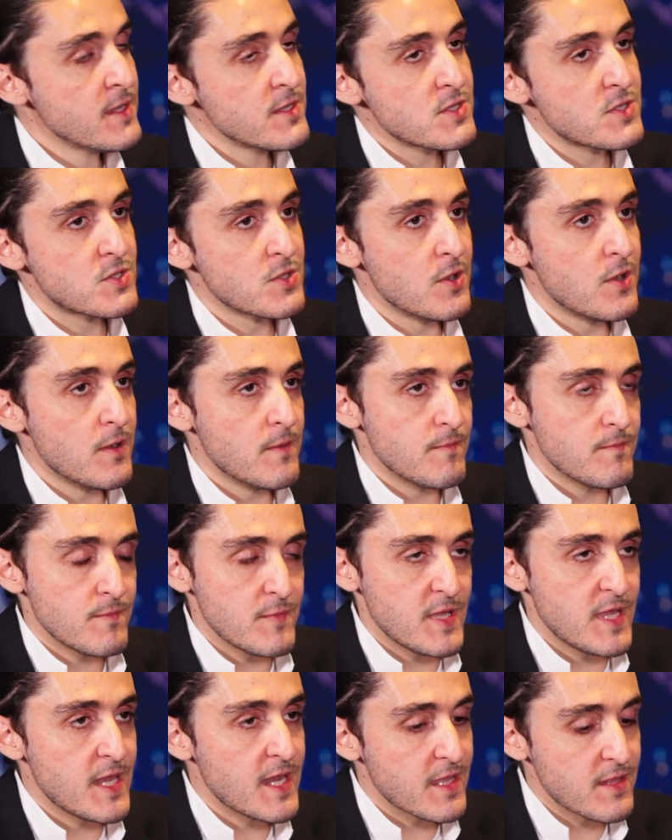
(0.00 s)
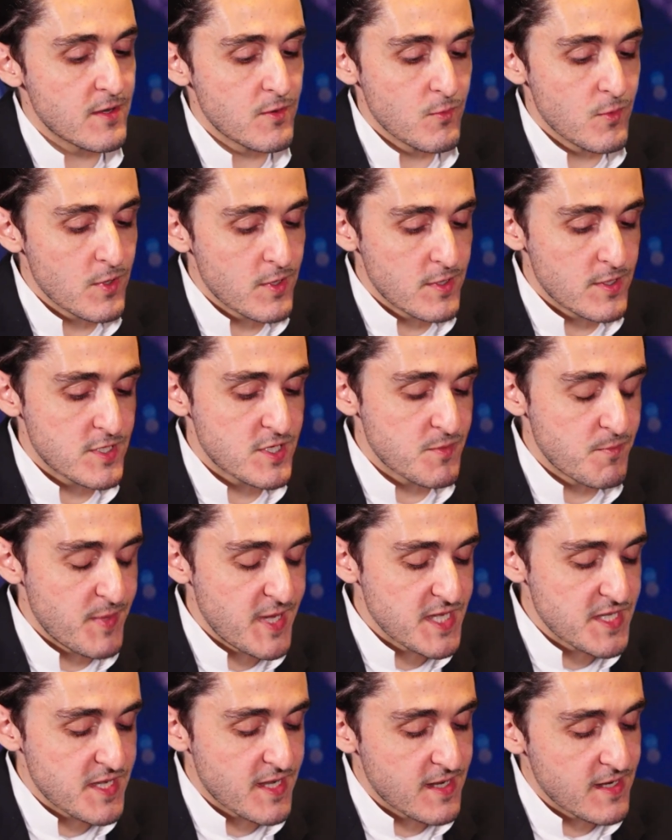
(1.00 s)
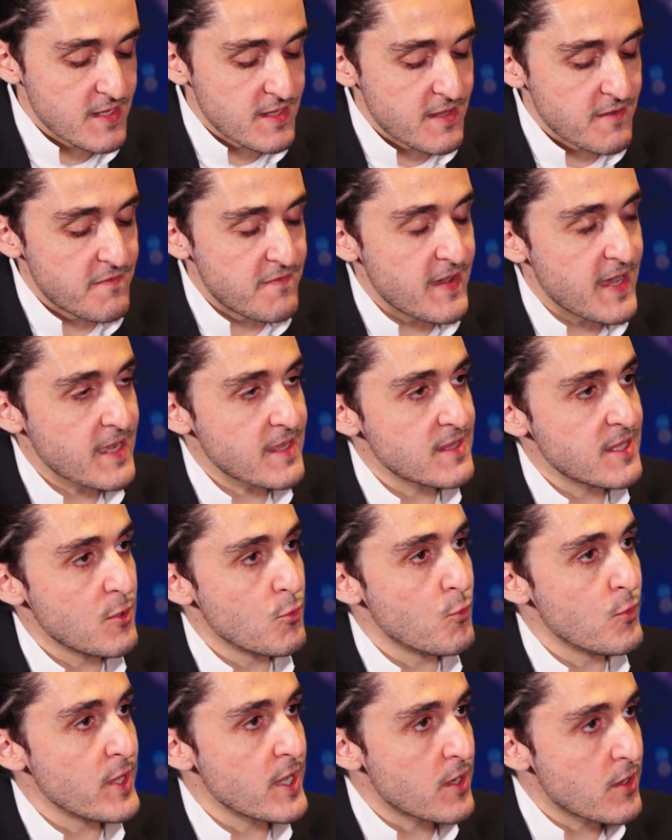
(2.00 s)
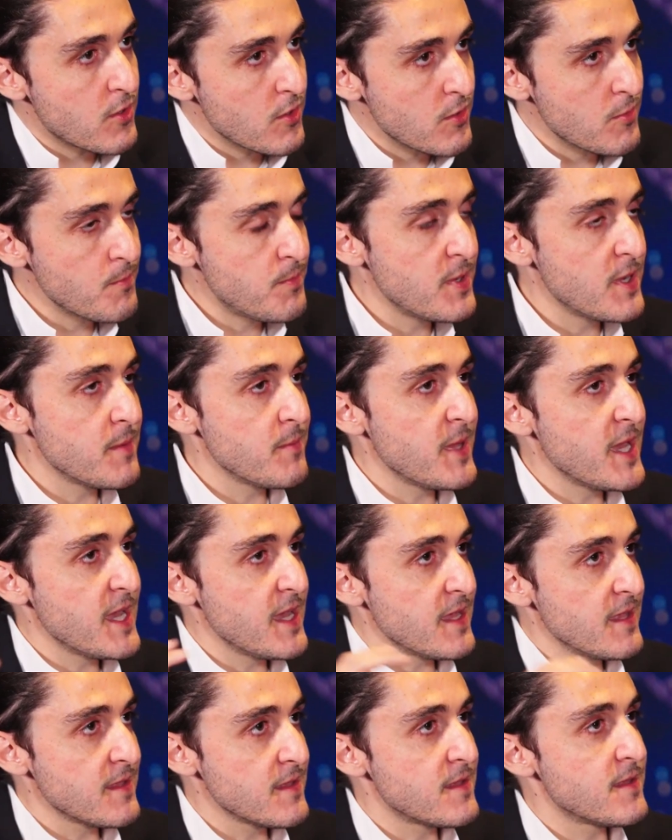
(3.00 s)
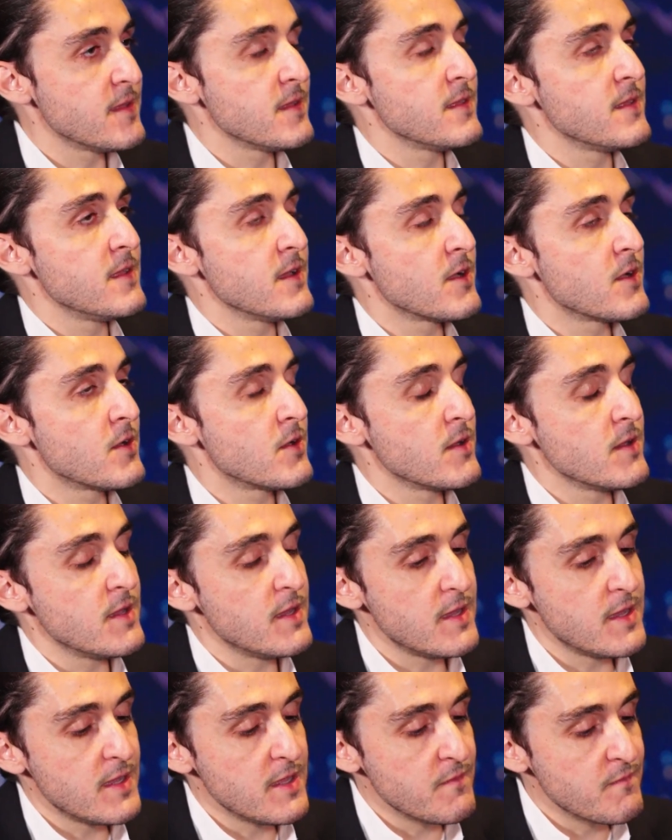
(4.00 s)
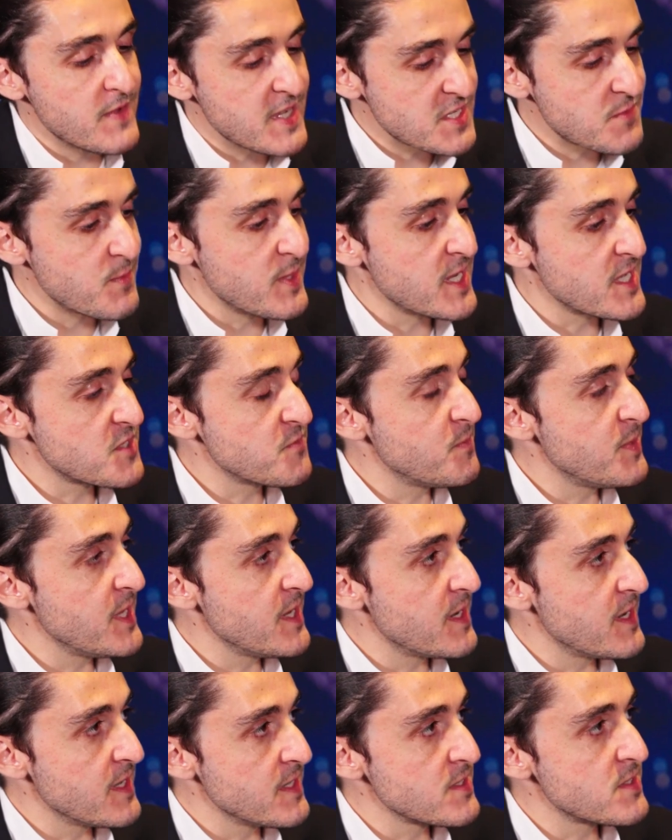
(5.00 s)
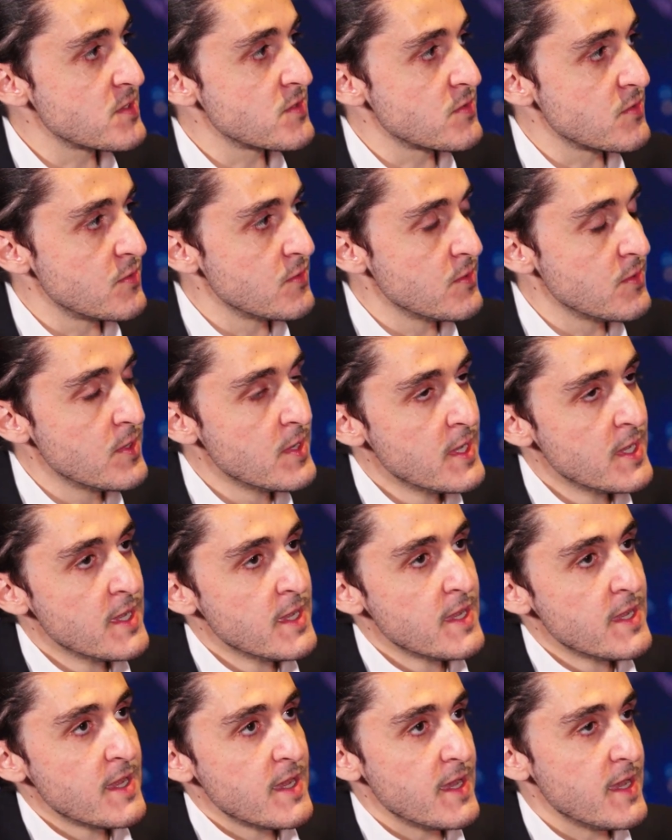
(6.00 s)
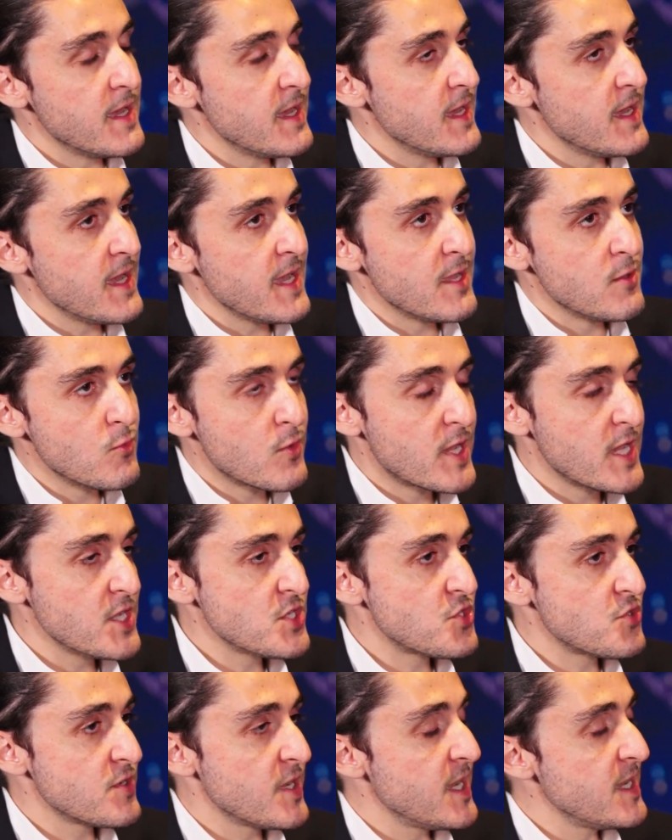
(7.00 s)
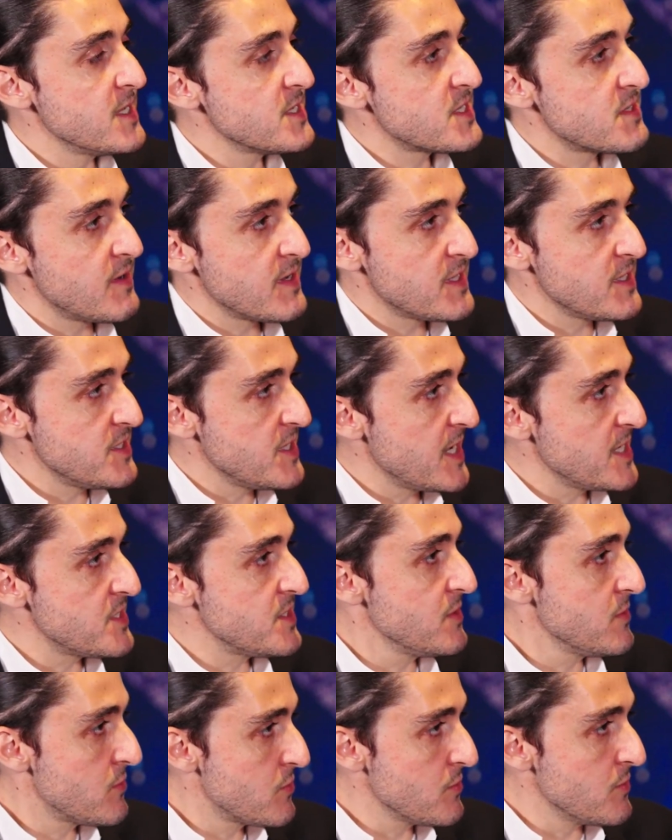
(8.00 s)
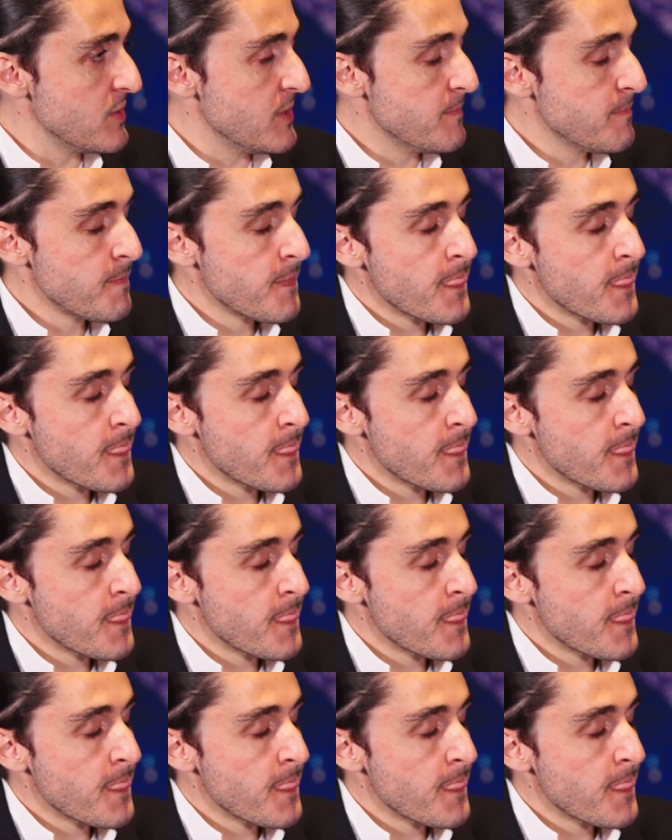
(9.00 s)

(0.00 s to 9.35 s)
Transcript: So in other words, basically the fact that we complement the investment experience through educational and strategizing tool.